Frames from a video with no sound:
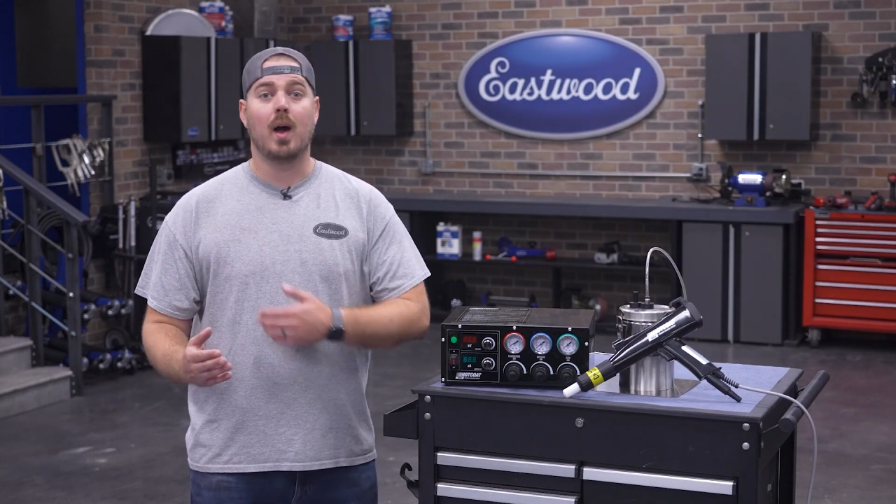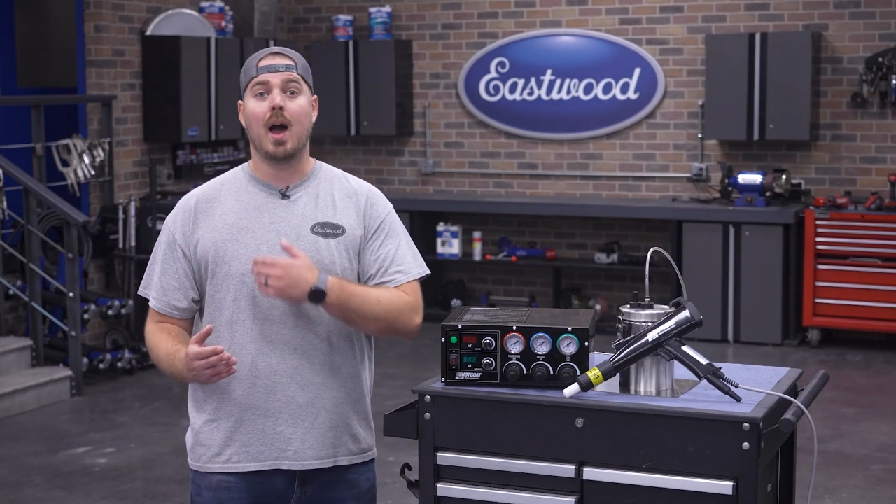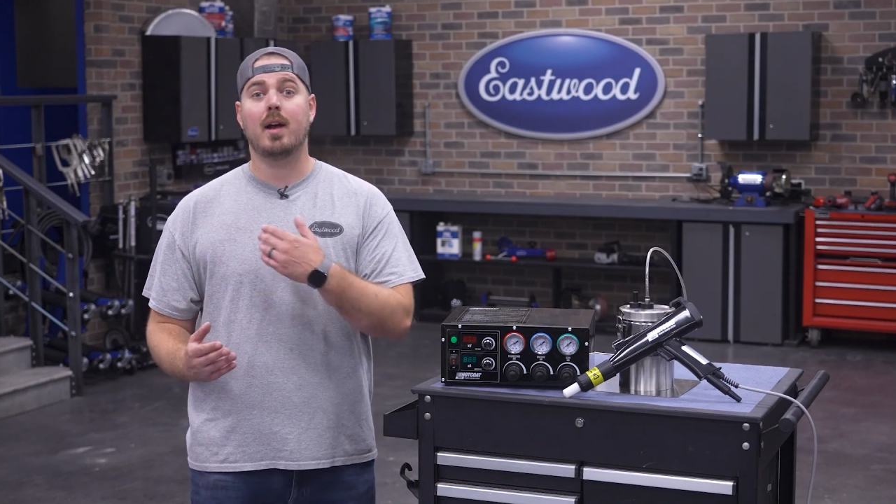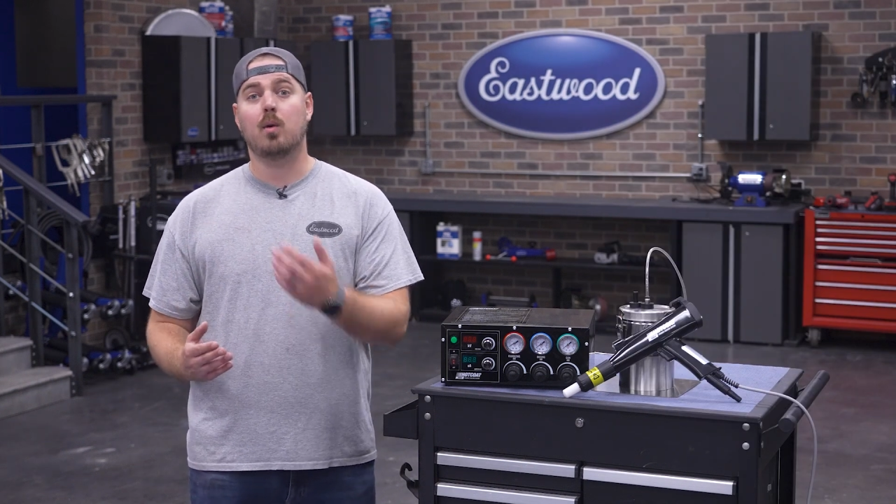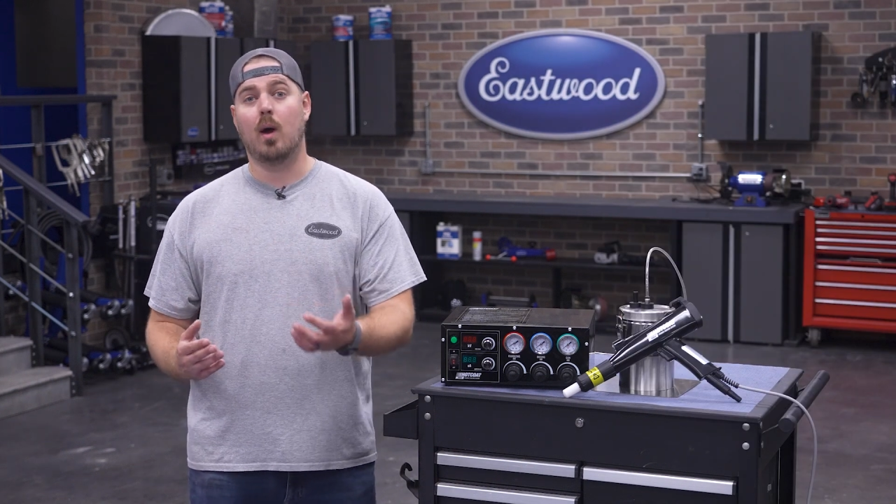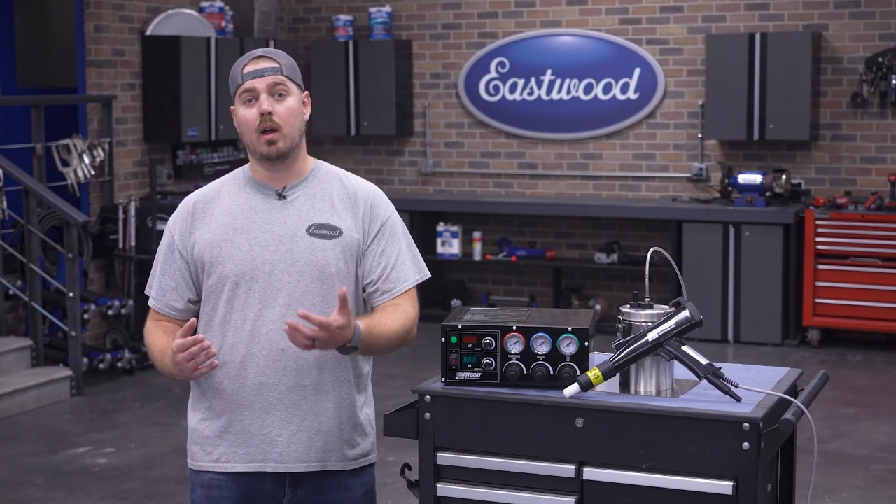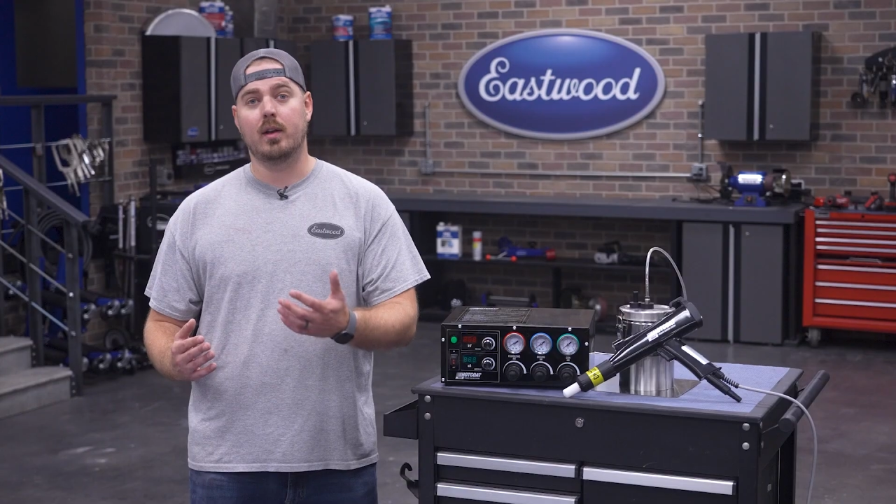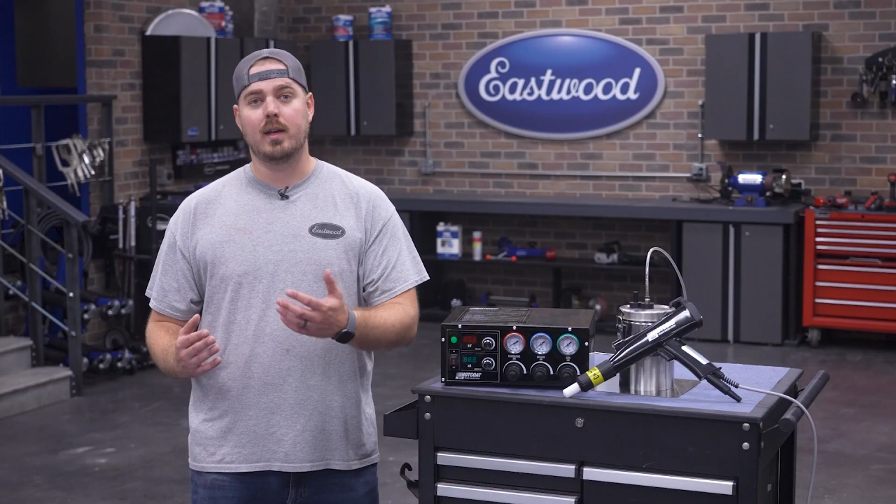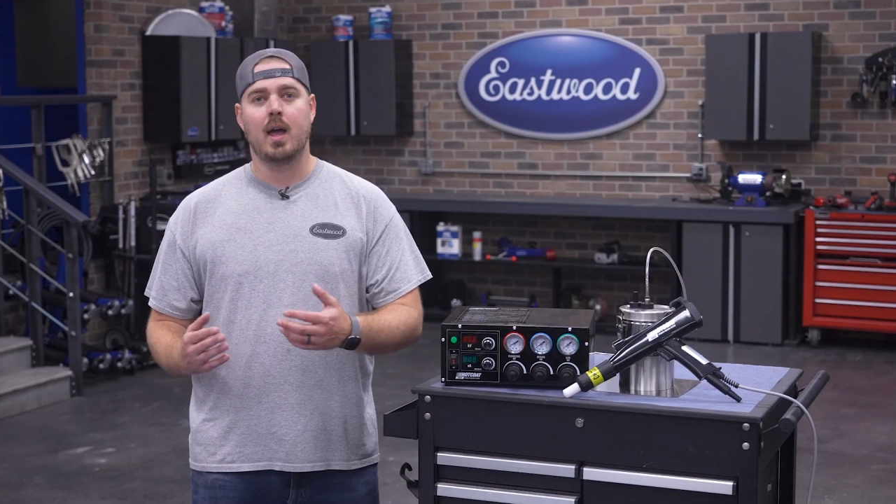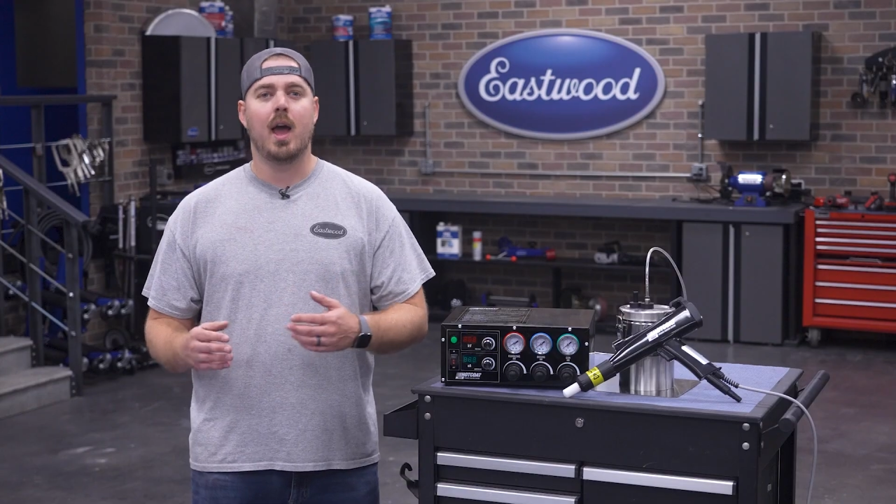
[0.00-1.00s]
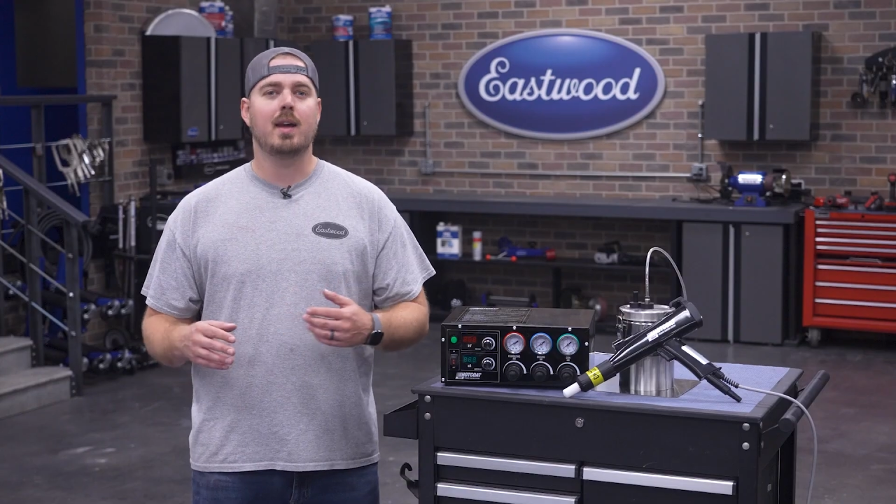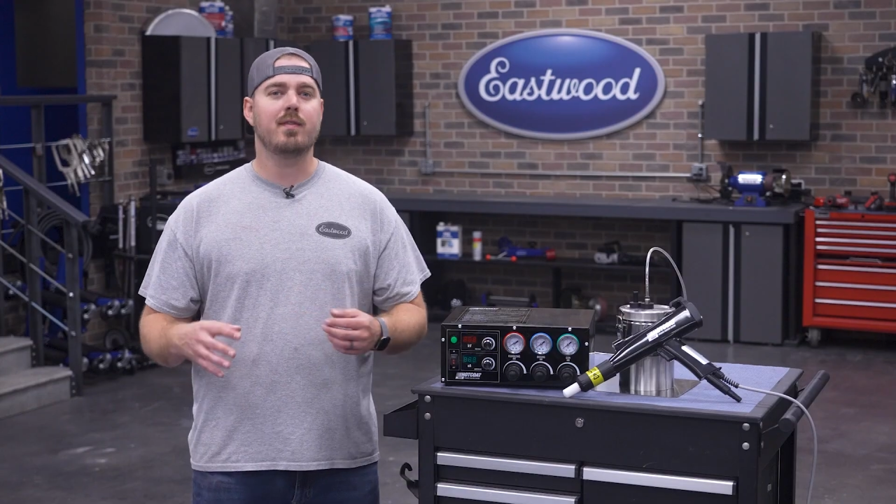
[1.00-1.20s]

high quality, and